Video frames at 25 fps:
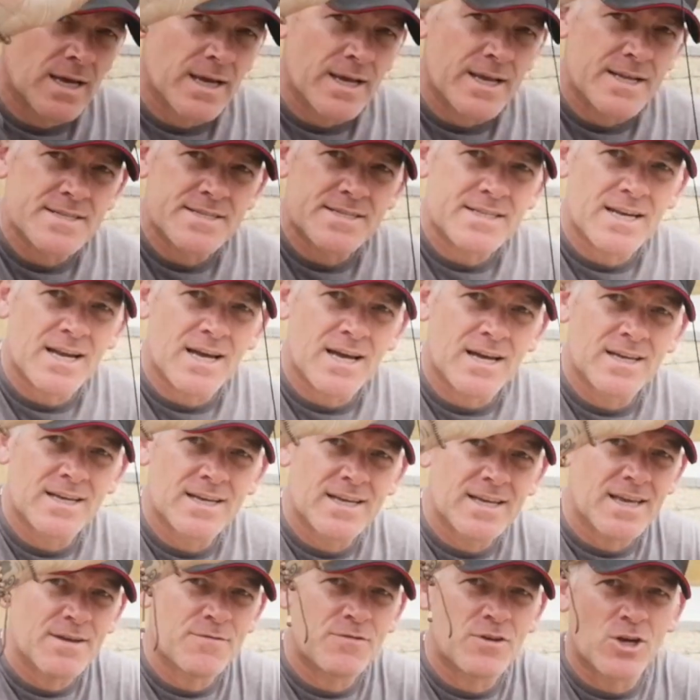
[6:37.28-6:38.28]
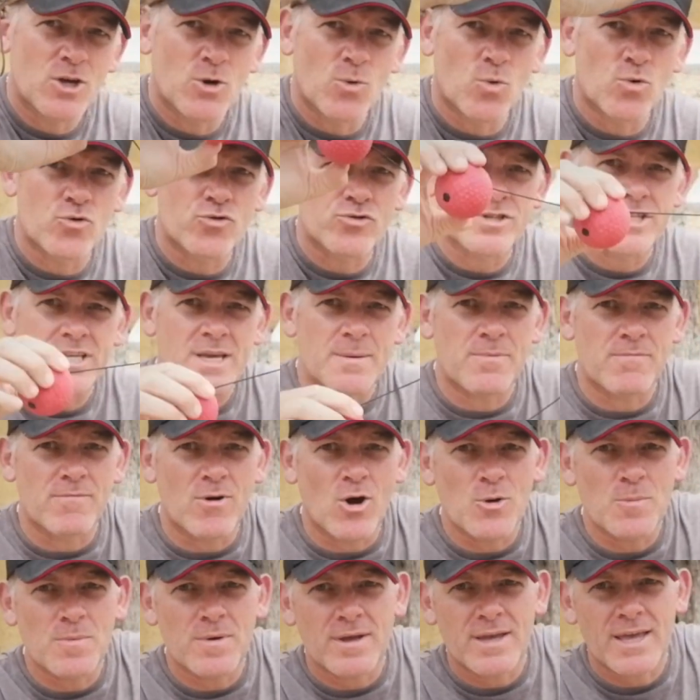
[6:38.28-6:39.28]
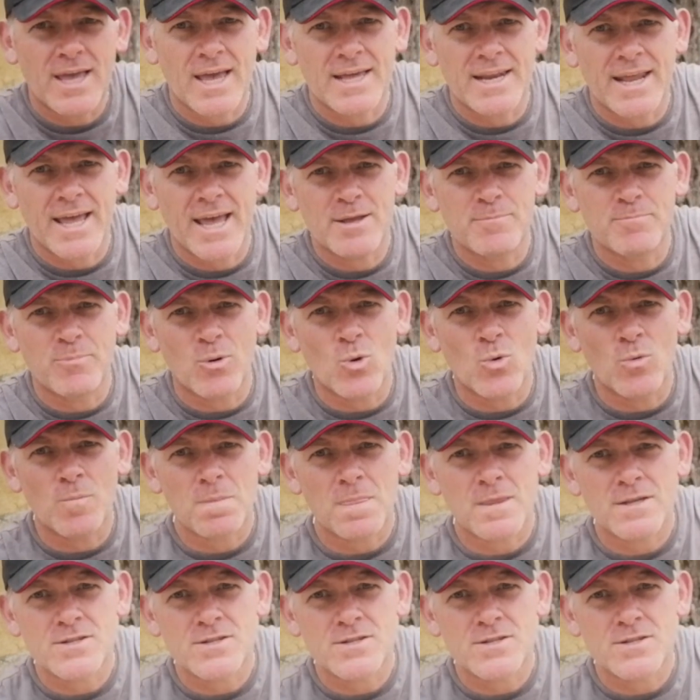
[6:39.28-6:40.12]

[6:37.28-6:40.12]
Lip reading: Consider, if you can order a skipping rope, getting a Headball.